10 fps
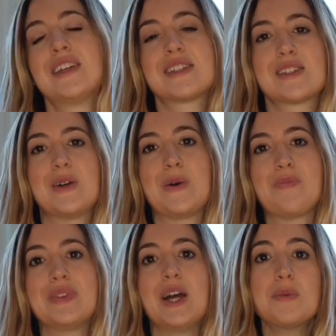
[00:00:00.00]
So
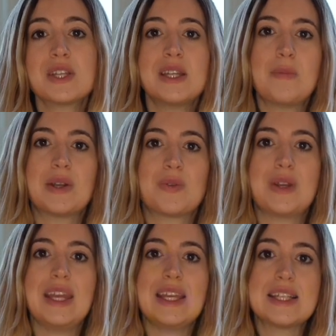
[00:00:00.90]
the option number
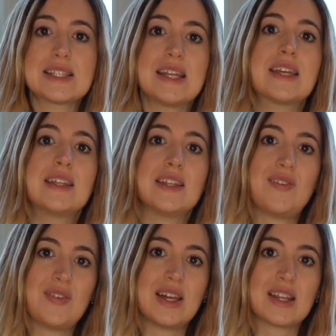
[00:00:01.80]
three is taking the
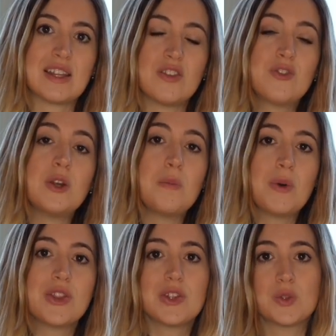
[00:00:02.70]
ferry from
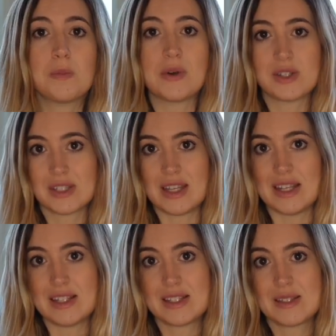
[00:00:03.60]
Bodø to
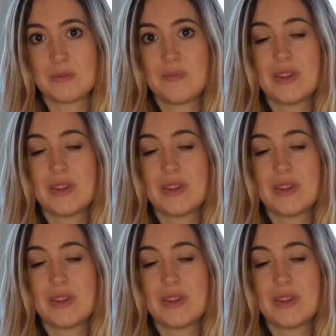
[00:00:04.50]
Moskenes.